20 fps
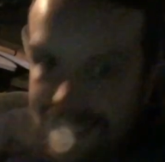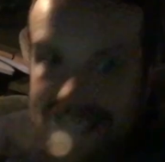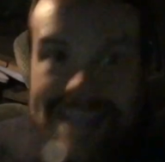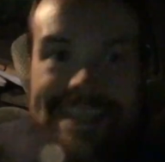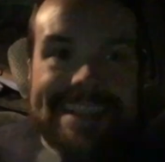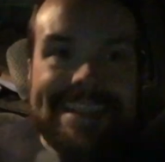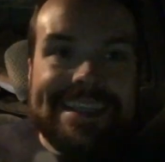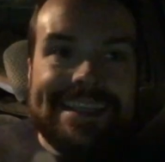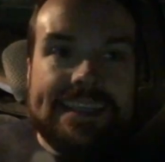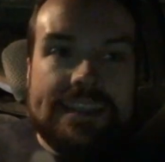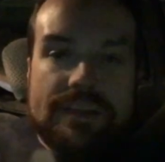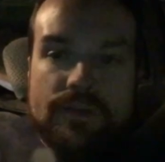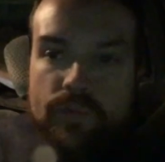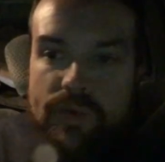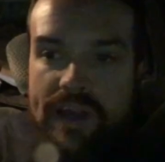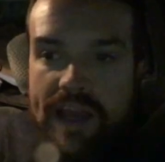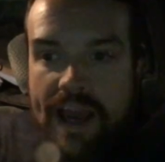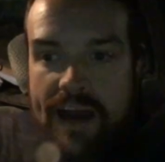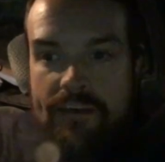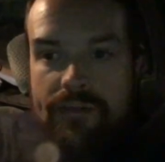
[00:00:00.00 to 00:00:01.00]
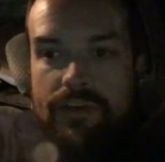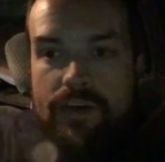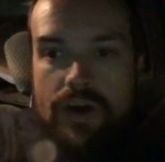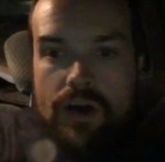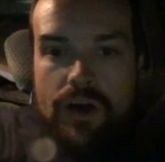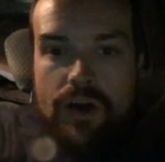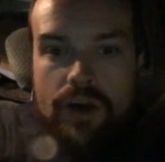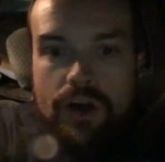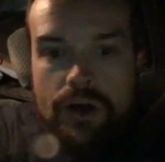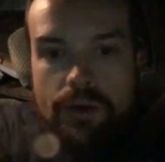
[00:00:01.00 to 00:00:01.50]
lenses we have
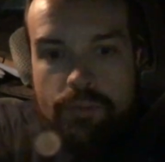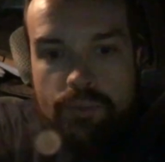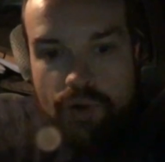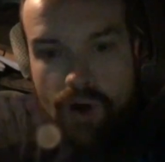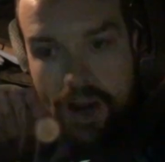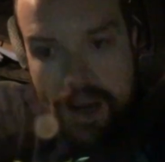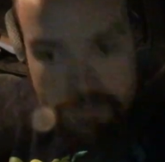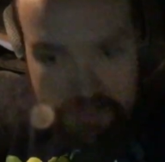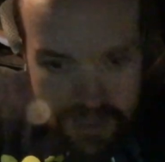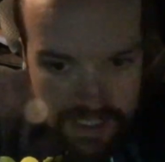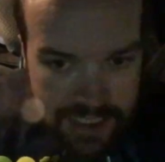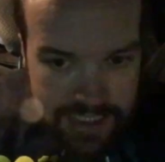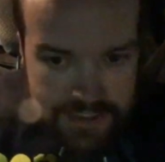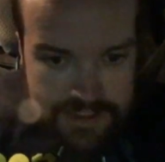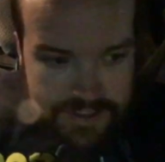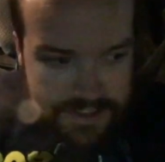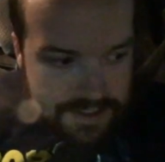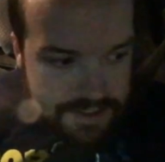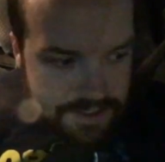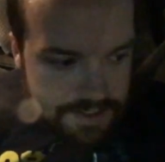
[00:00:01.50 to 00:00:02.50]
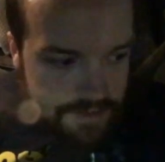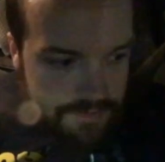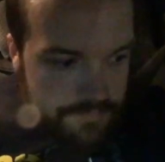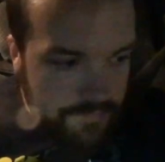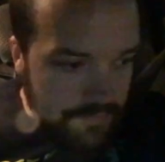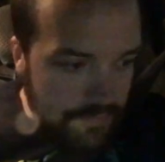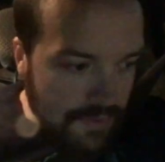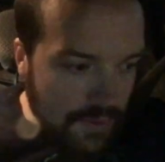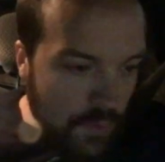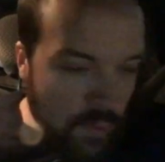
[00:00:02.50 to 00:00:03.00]
prime lenses
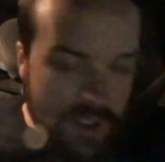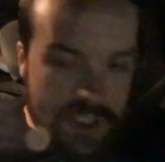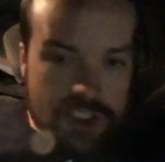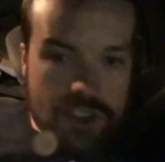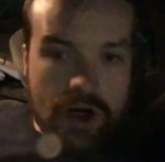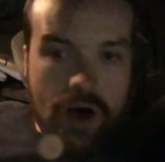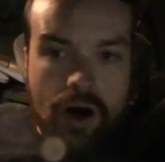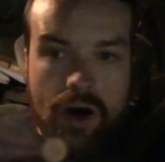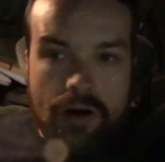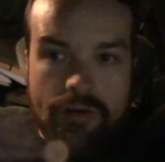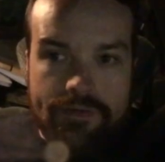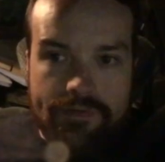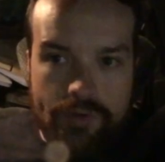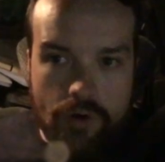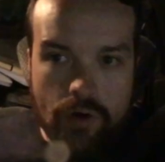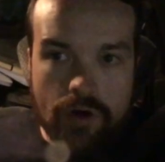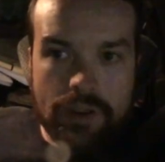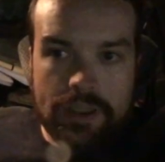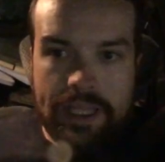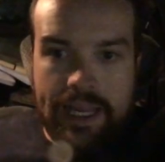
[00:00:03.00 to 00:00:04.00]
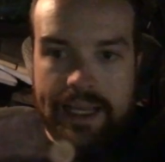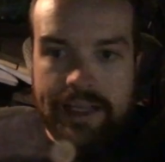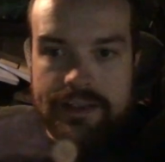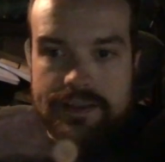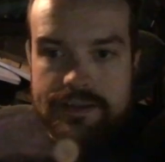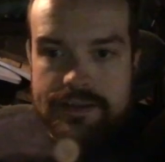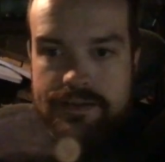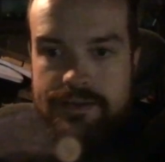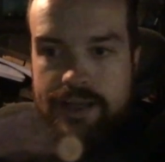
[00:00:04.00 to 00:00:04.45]
which are focal lengths